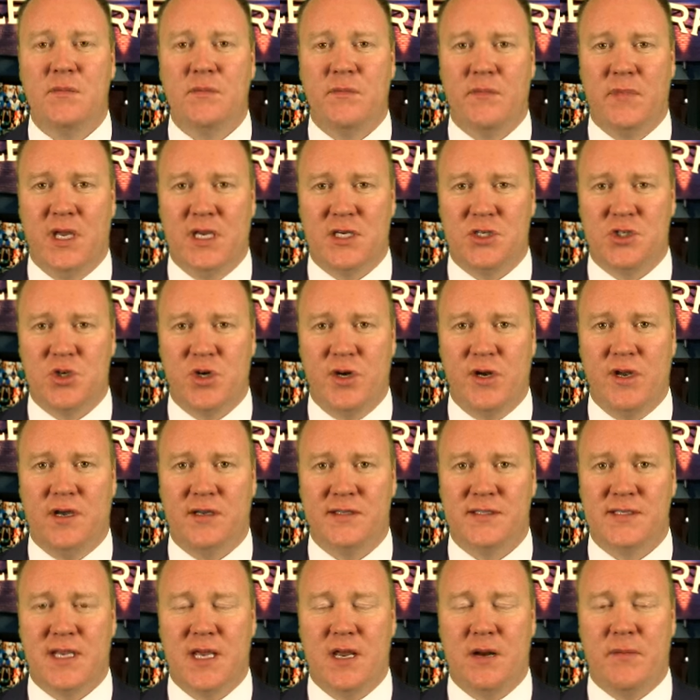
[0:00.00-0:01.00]
Make sure you
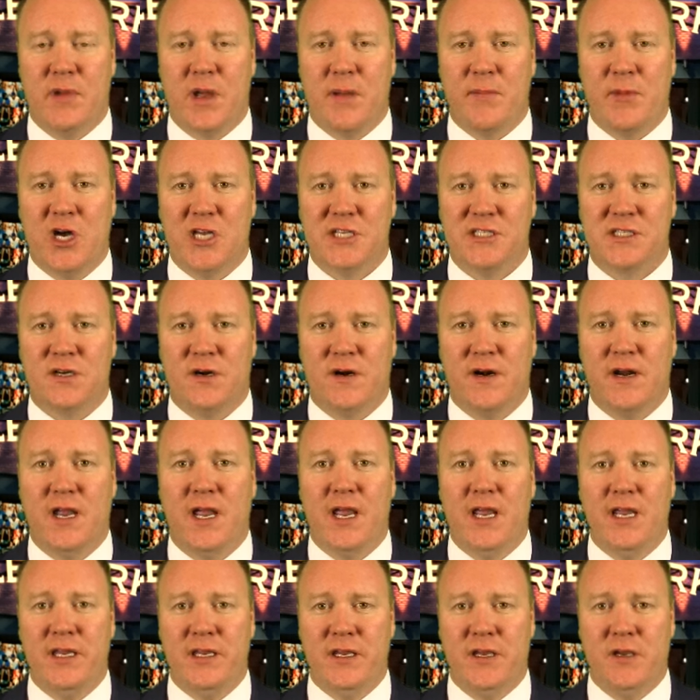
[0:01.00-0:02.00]
also get in my monster
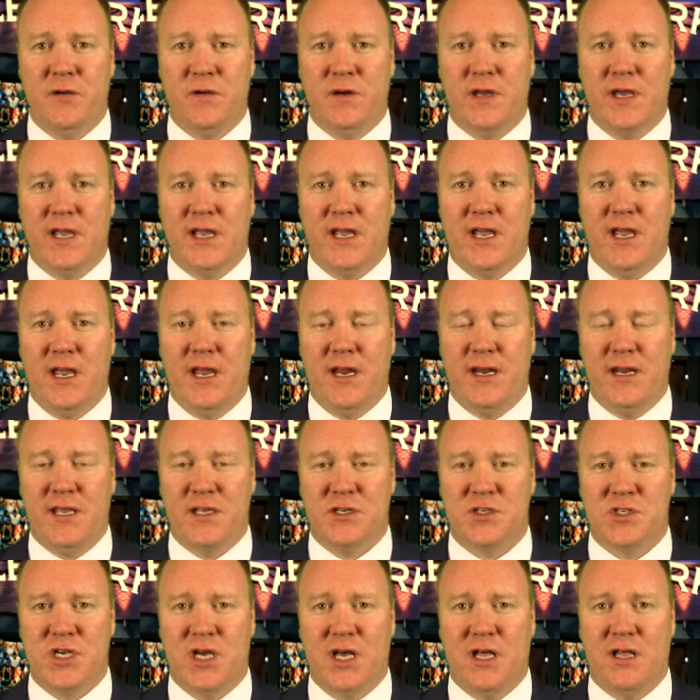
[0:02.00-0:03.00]
8 unit
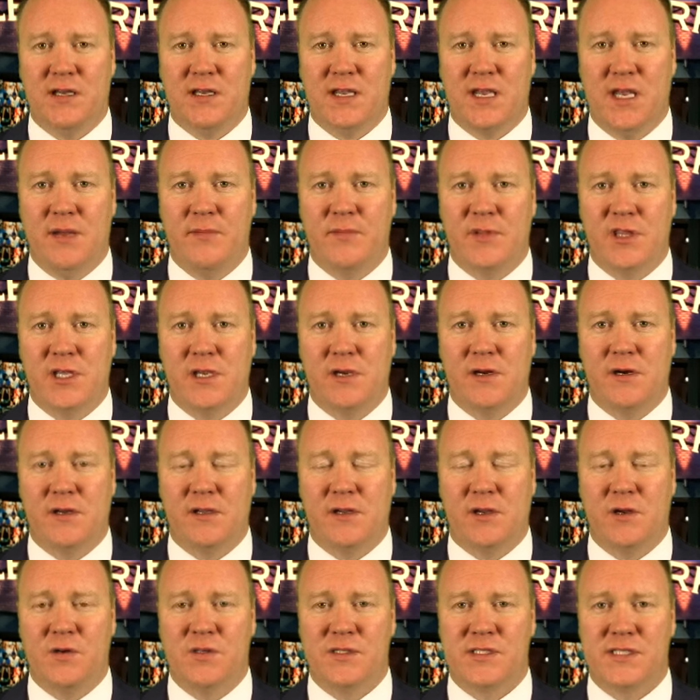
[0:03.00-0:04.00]
NHL game of the year
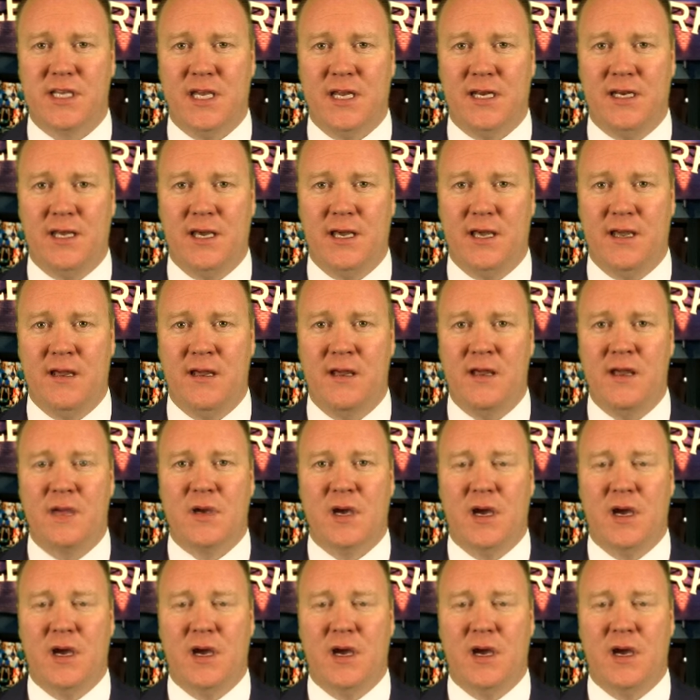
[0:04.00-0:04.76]
that goes Sunday.